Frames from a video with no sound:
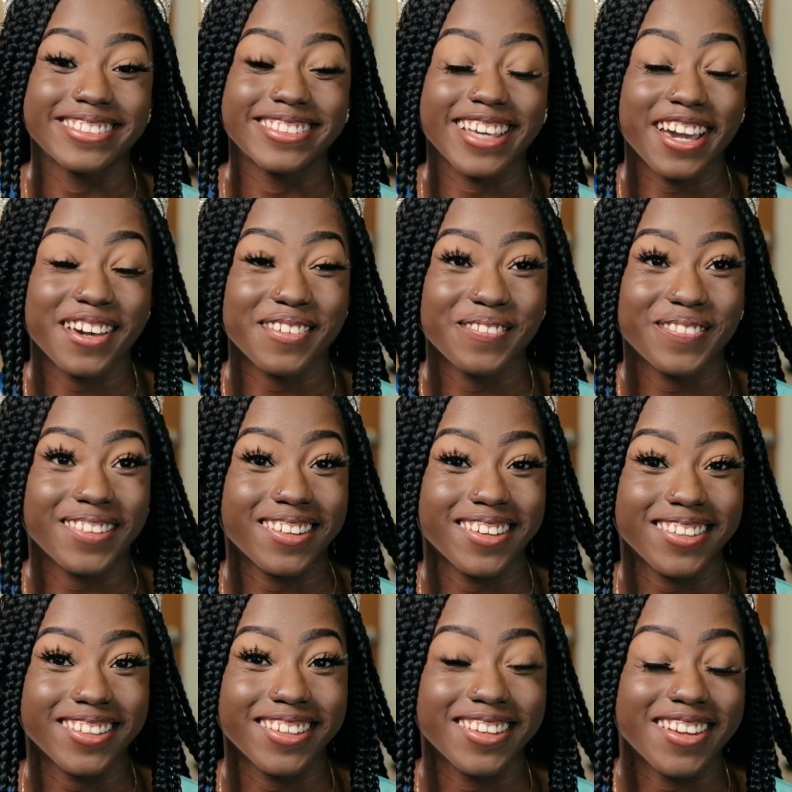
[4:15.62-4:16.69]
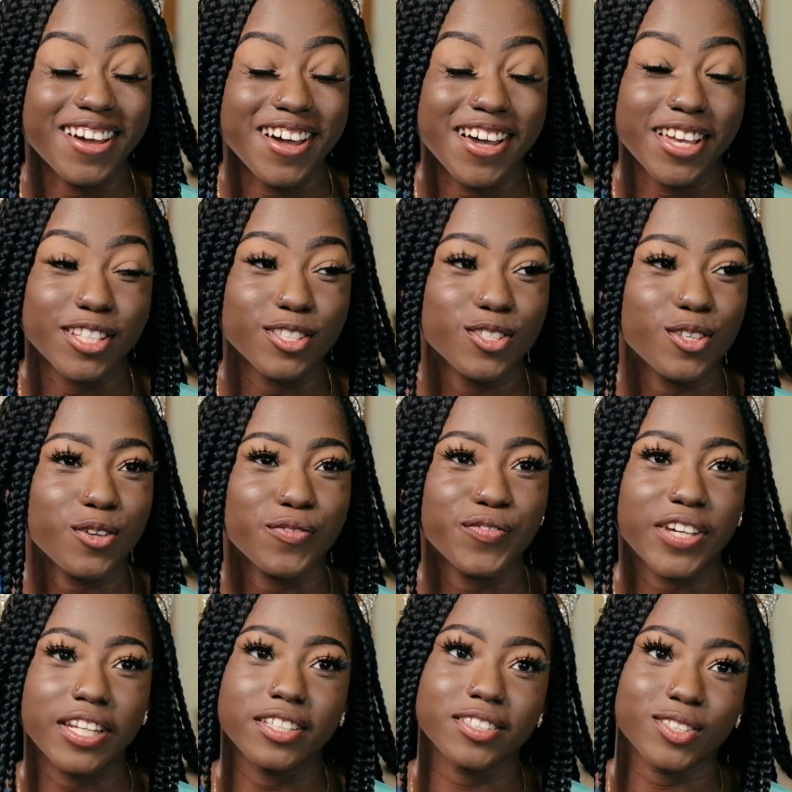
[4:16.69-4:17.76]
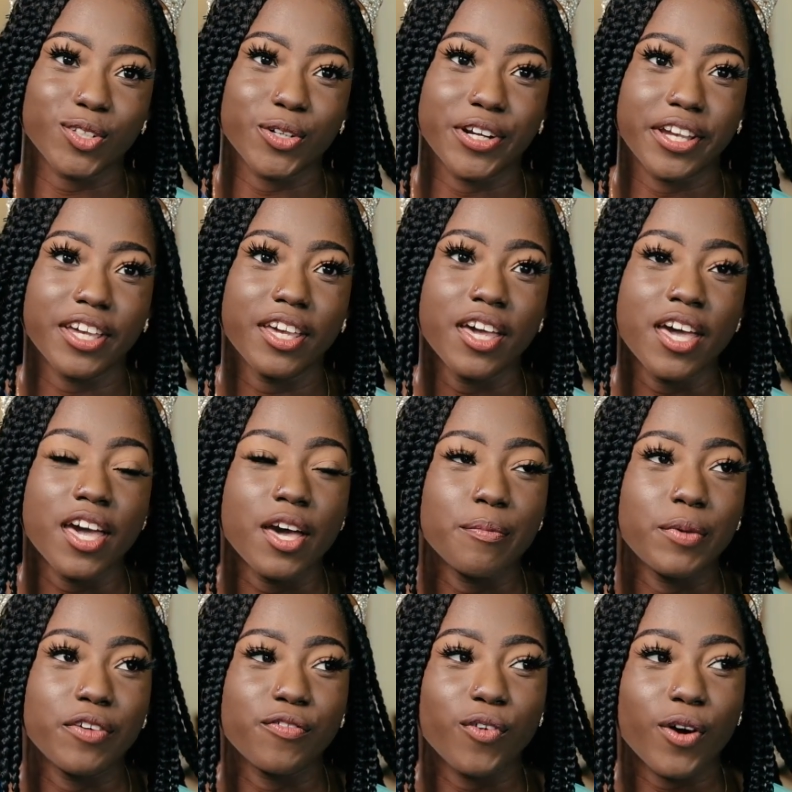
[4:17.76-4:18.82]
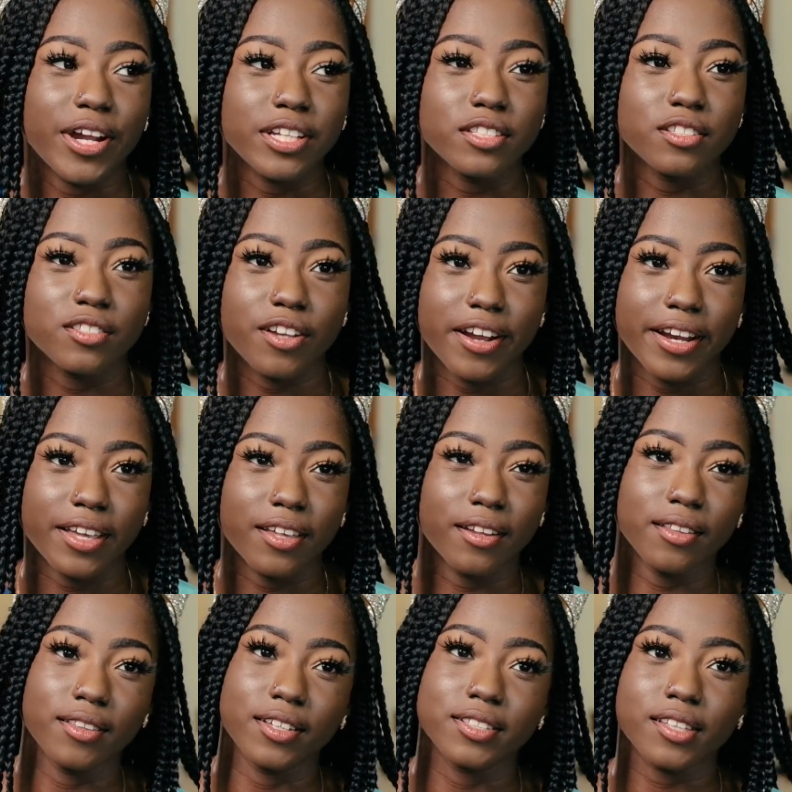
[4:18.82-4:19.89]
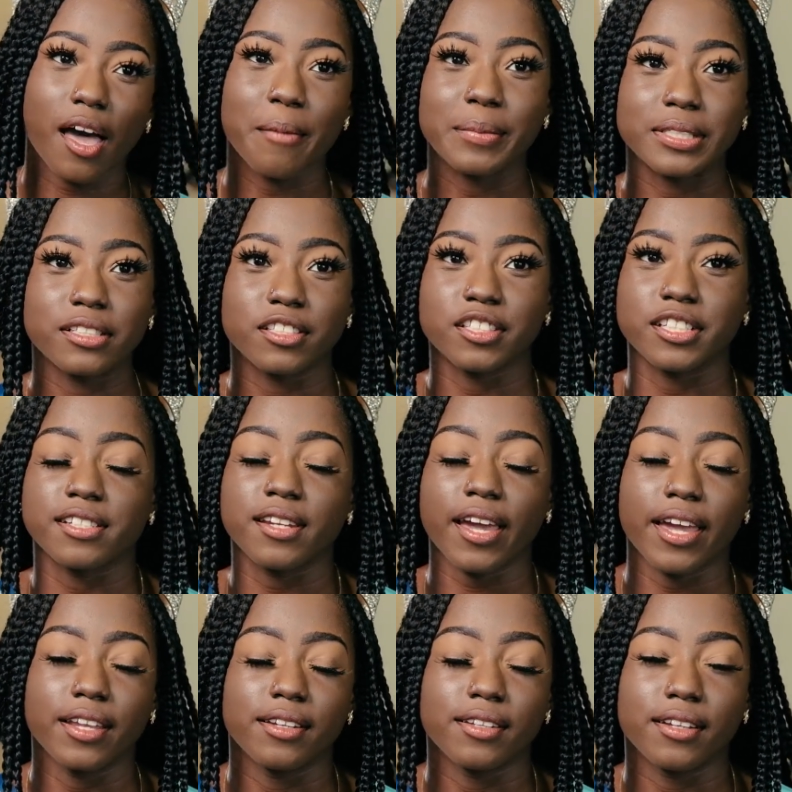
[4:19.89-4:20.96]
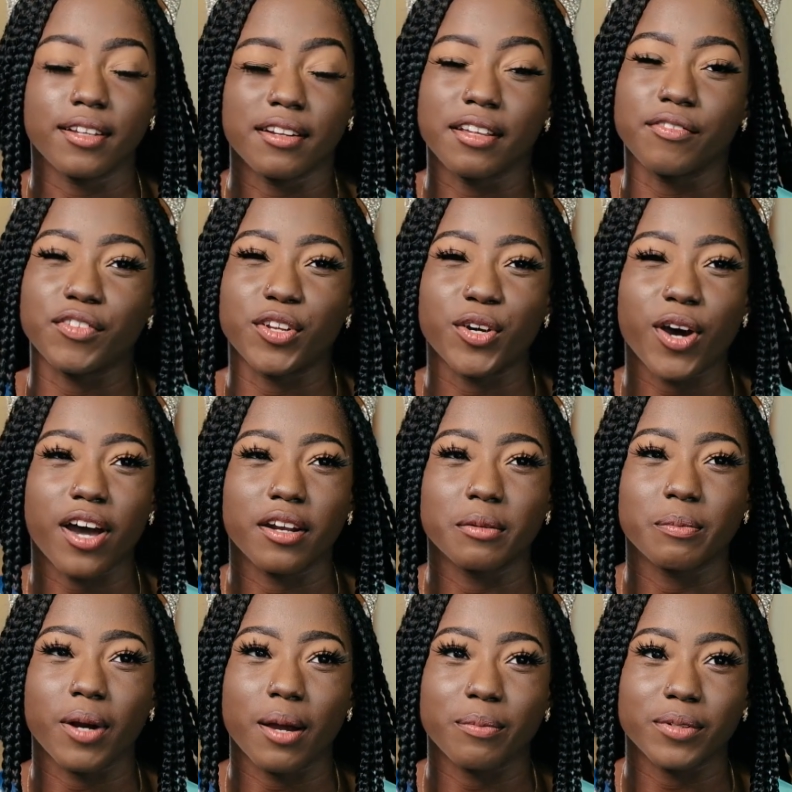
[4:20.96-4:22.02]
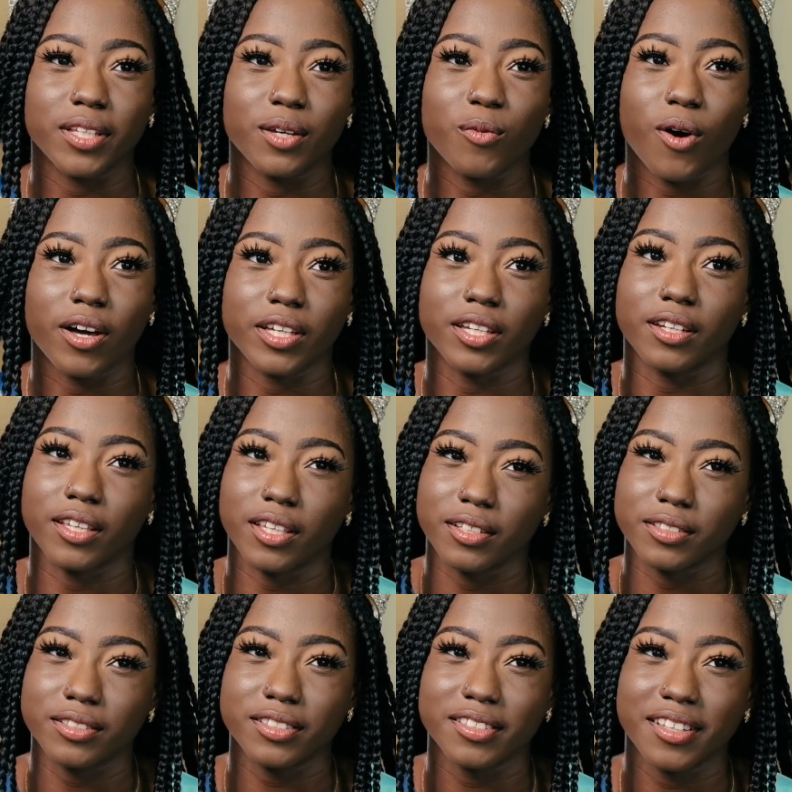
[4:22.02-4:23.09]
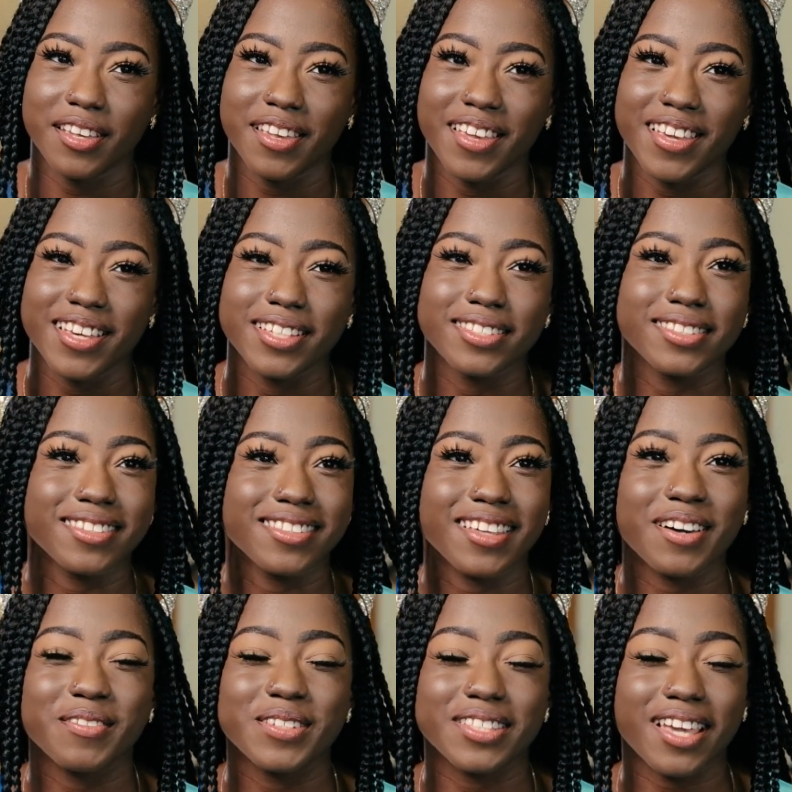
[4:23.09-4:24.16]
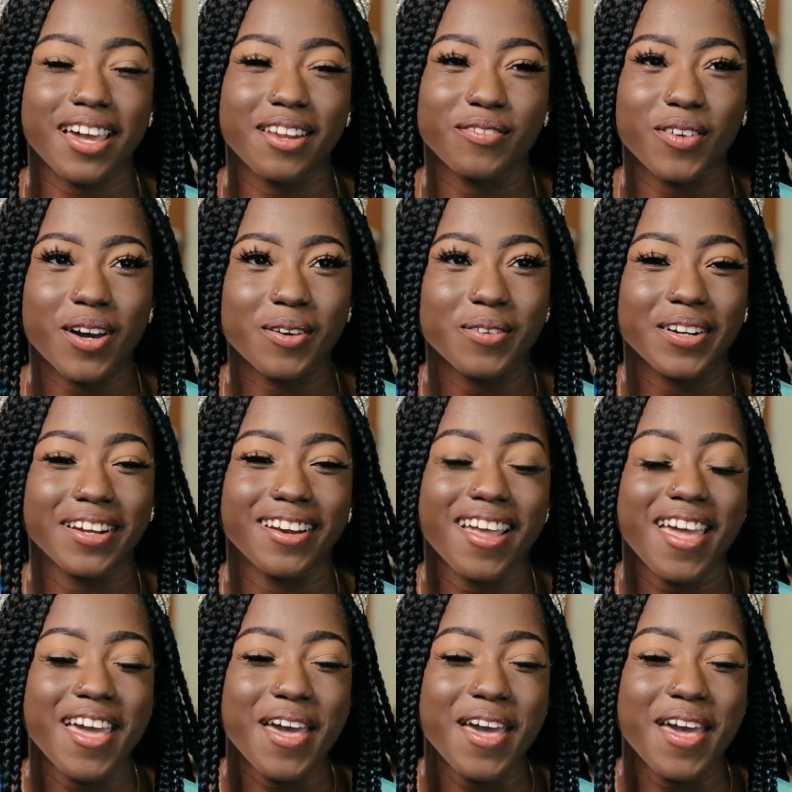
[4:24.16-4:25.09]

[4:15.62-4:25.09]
Definitely not. So, funny story. Before I started this competition, I didn't even know how to properly walk in heels. Wow. So that was kind of awkward.